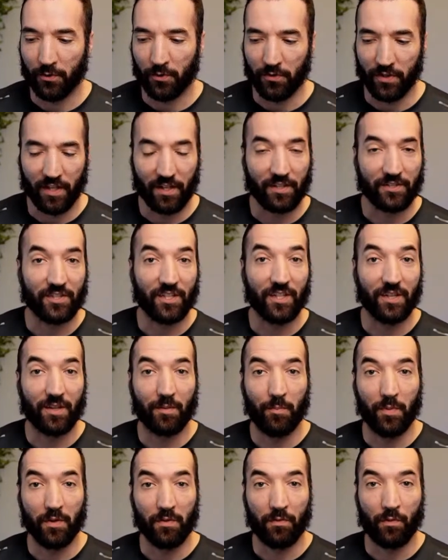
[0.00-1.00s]
due diligence
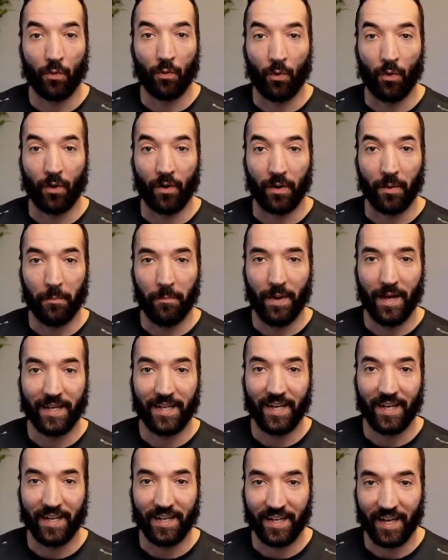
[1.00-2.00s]
before
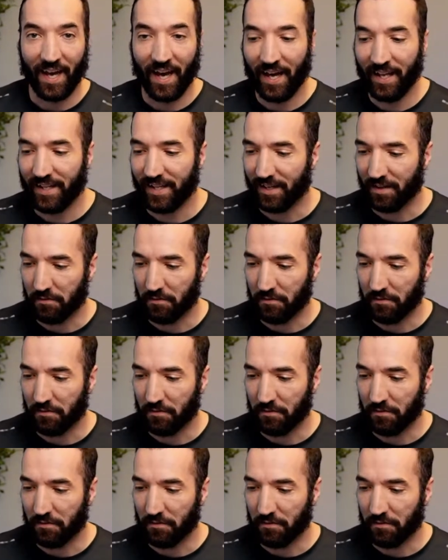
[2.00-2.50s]
making any